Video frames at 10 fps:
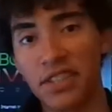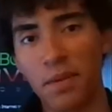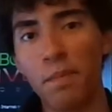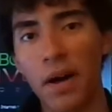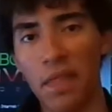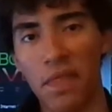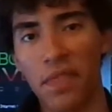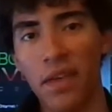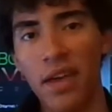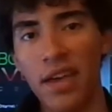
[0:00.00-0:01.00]
a
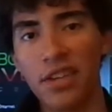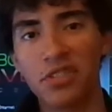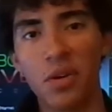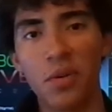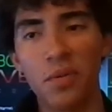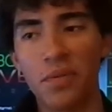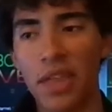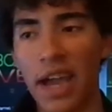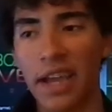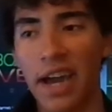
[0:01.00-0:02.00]
month. So
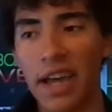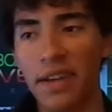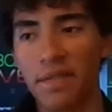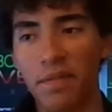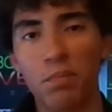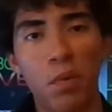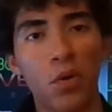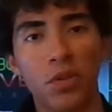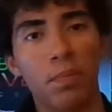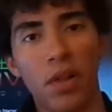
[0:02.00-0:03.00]
that kind of
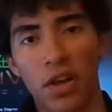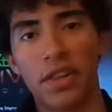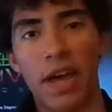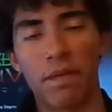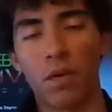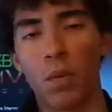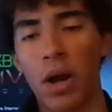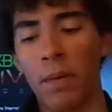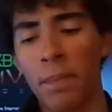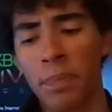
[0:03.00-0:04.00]
pulled the plug on that for a
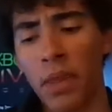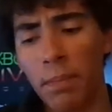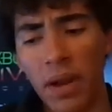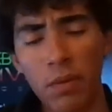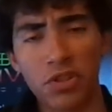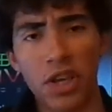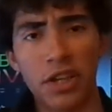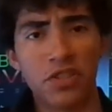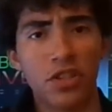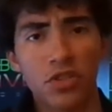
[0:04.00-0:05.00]
while. But anyways,
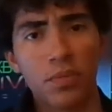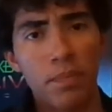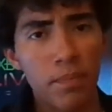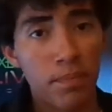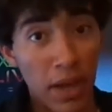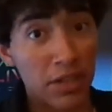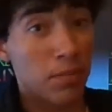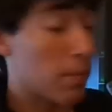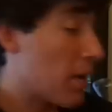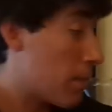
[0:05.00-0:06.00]
guys, back to
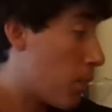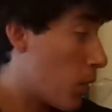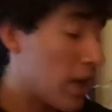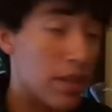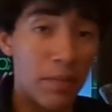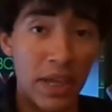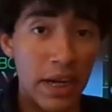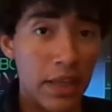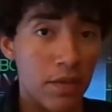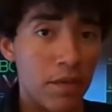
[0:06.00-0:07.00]
my main point in the
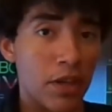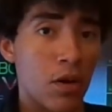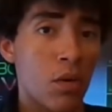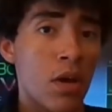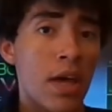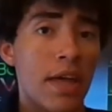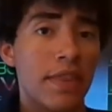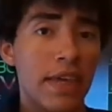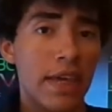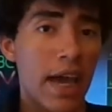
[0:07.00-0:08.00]
beginning of the video.
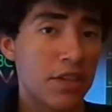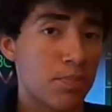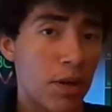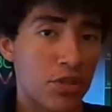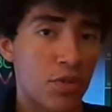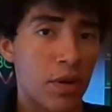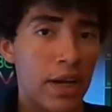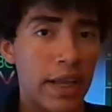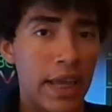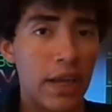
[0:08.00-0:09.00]
The Xbox
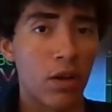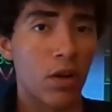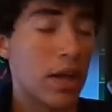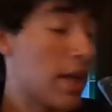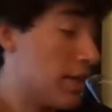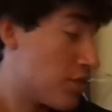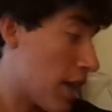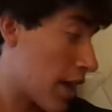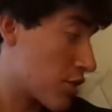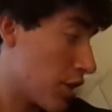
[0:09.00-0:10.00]
Trinity here is
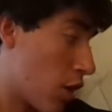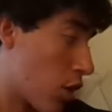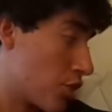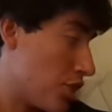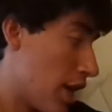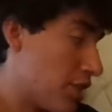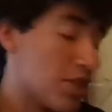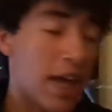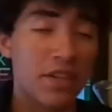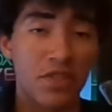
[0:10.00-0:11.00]
actually
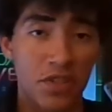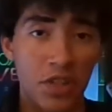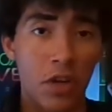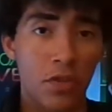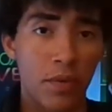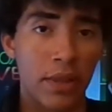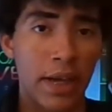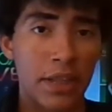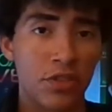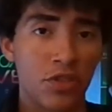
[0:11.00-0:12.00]
RGH, has the CR3
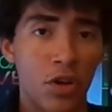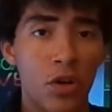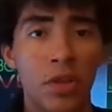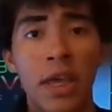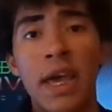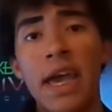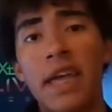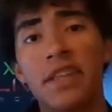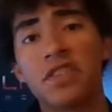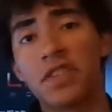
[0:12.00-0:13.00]
LITE installed,
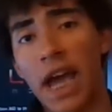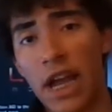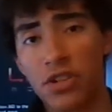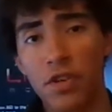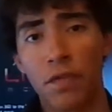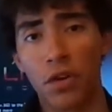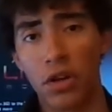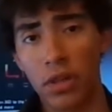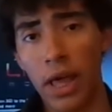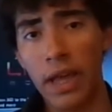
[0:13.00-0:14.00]
and this is actually for a
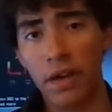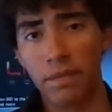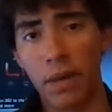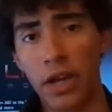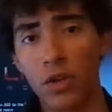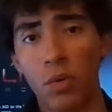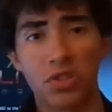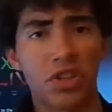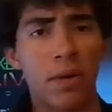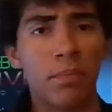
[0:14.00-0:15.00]
client of mine who
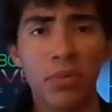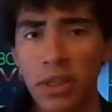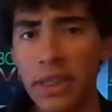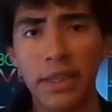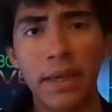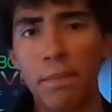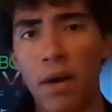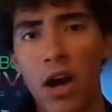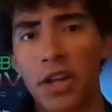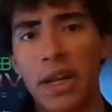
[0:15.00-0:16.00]
wants a completely
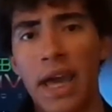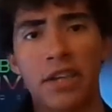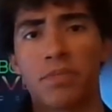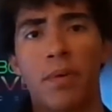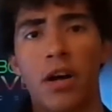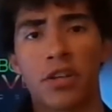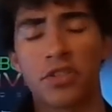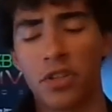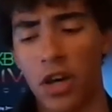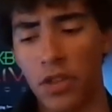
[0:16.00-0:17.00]
modded
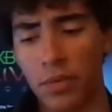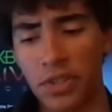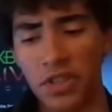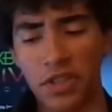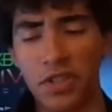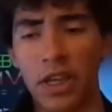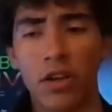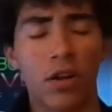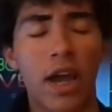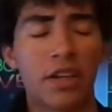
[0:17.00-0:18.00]
Xbox 360,
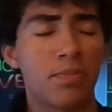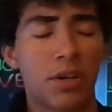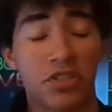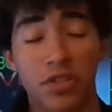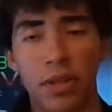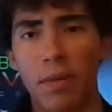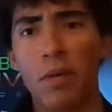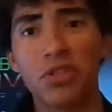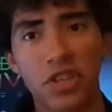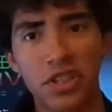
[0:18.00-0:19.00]
or Xbox Slim. I
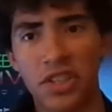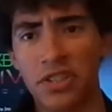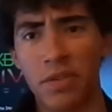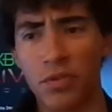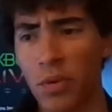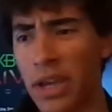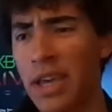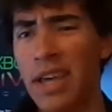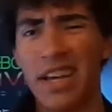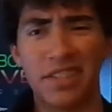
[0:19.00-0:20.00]
was going to say 720,
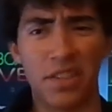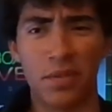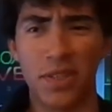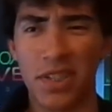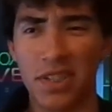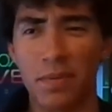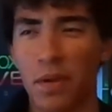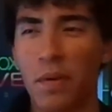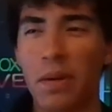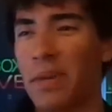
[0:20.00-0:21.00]
I said 360, I'm
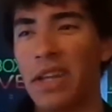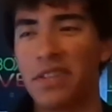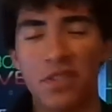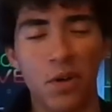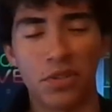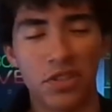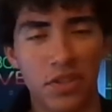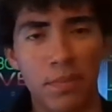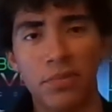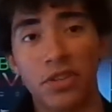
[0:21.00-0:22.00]
like, wait a minute, no, it's a
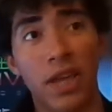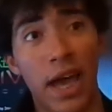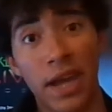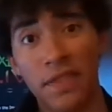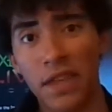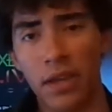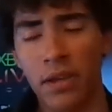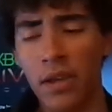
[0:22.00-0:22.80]
Slim. So yeah, I had to think.